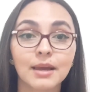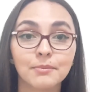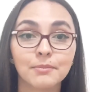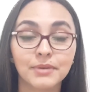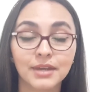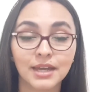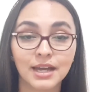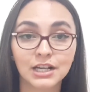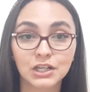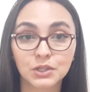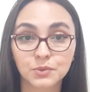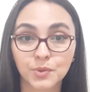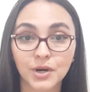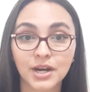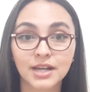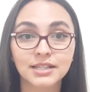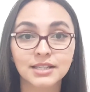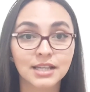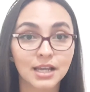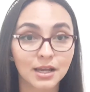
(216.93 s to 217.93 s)
can be
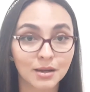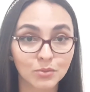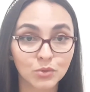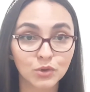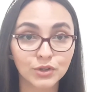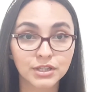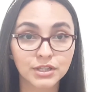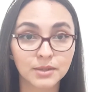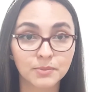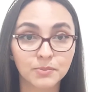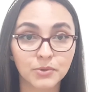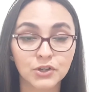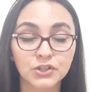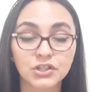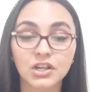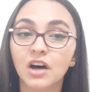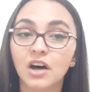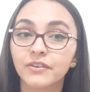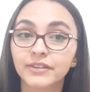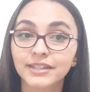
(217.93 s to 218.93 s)
expressed in
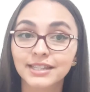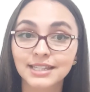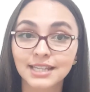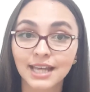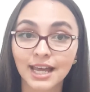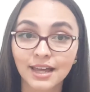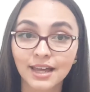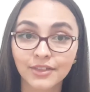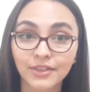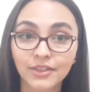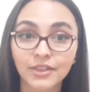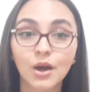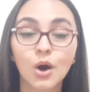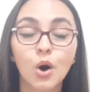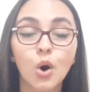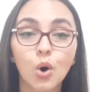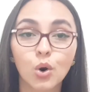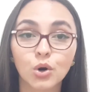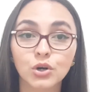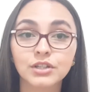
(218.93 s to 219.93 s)
multiples of 10
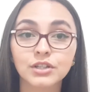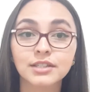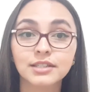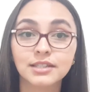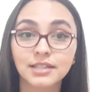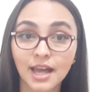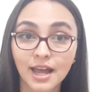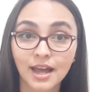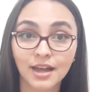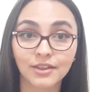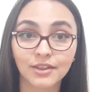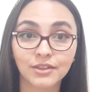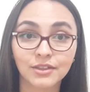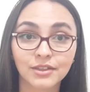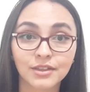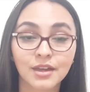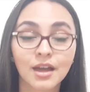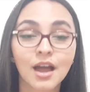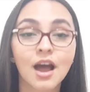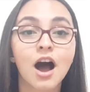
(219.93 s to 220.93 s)
or
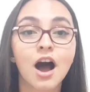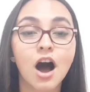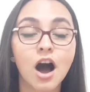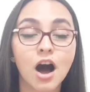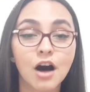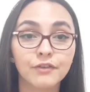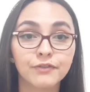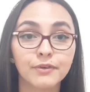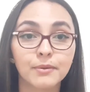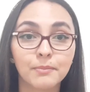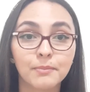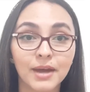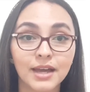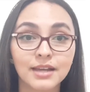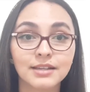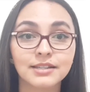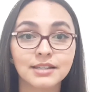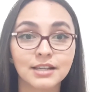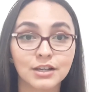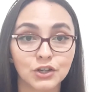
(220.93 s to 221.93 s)
10 of a
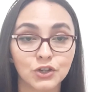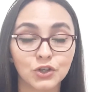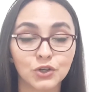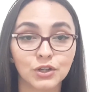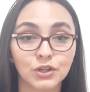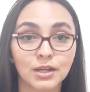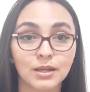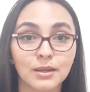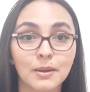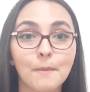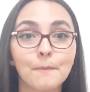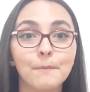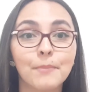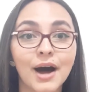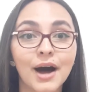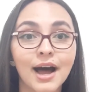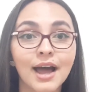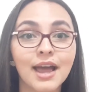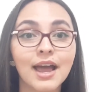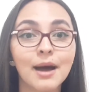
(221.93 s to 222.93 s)
basic
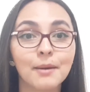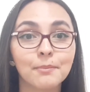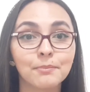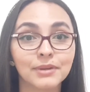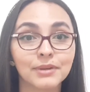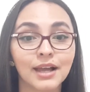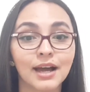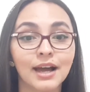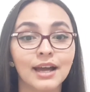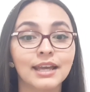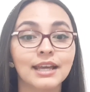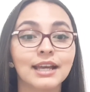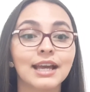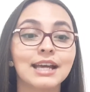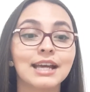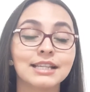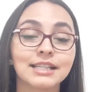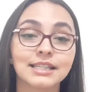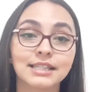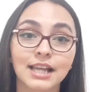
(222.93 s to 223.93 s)
unit by
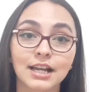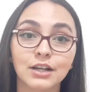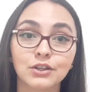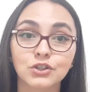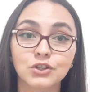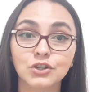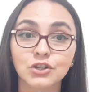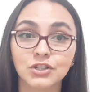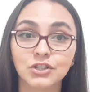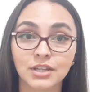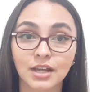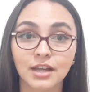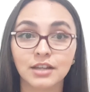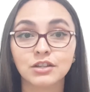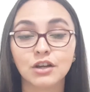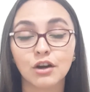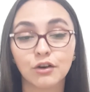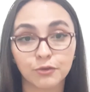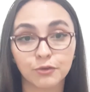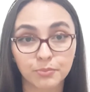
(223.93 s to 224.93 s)
applying a standard
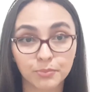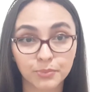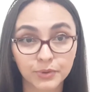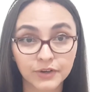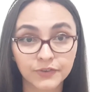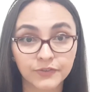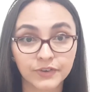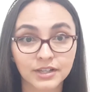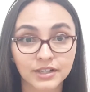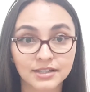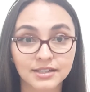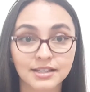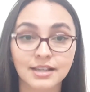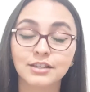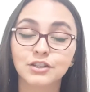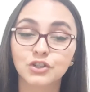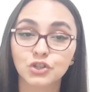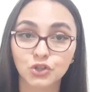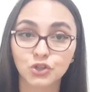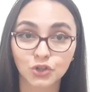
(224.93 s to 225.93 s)
set of
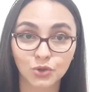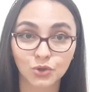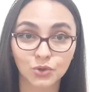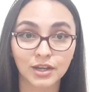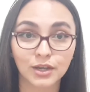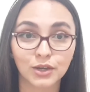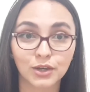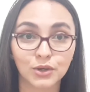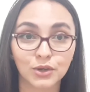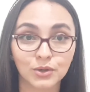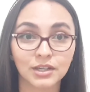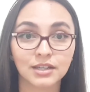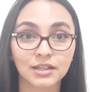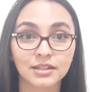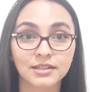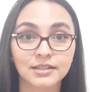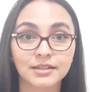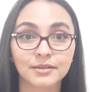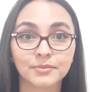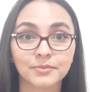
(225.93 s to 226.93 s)
prefixes to the
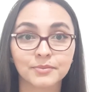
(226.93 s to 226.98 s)
unit.